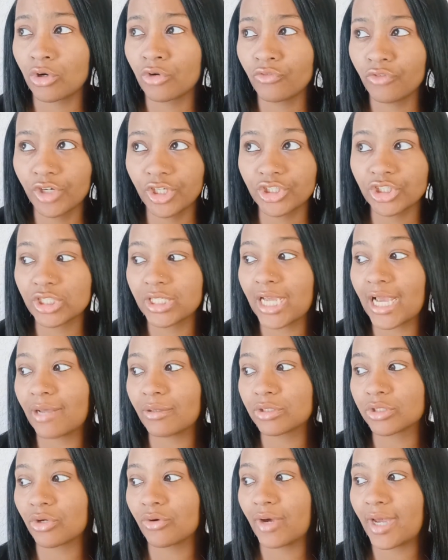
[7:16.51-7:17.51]
Originally, I
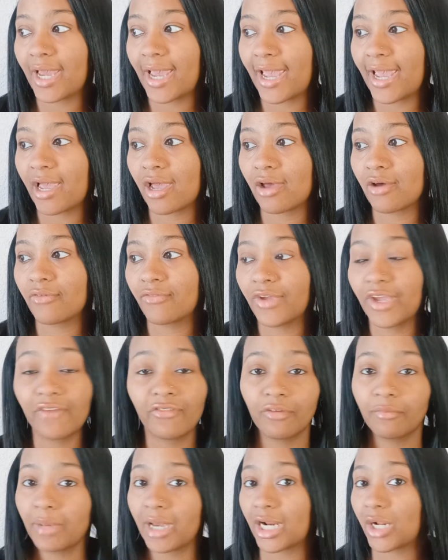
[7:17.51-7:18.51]
was gonna have
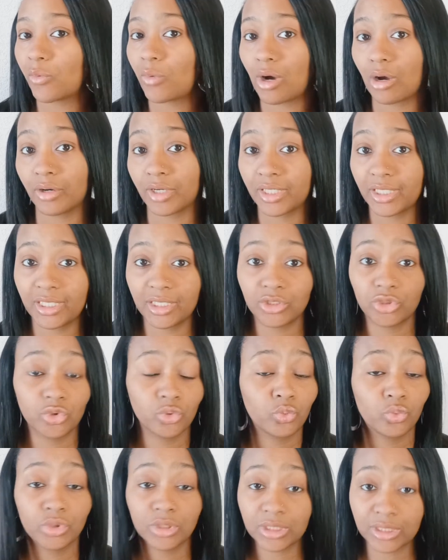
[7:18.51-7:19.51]
everybody walking into
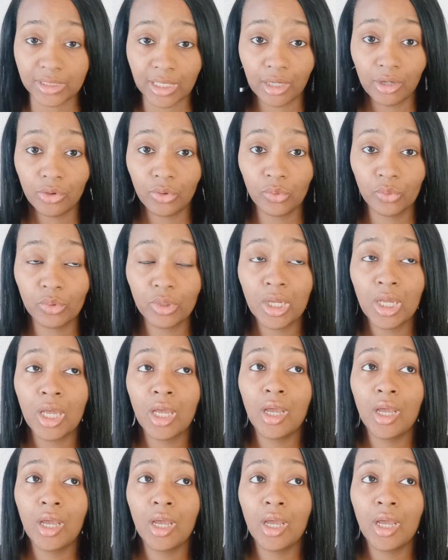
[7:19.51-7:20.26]
one song,